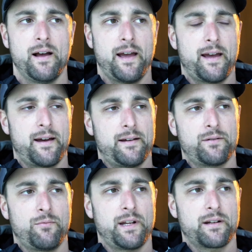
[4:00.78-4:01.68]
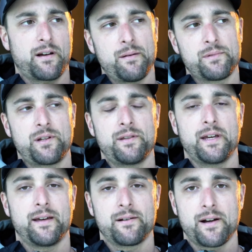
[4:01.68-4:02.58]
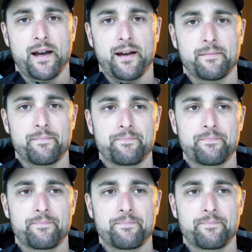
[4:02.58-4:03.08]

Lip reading: And when it comes to the internet,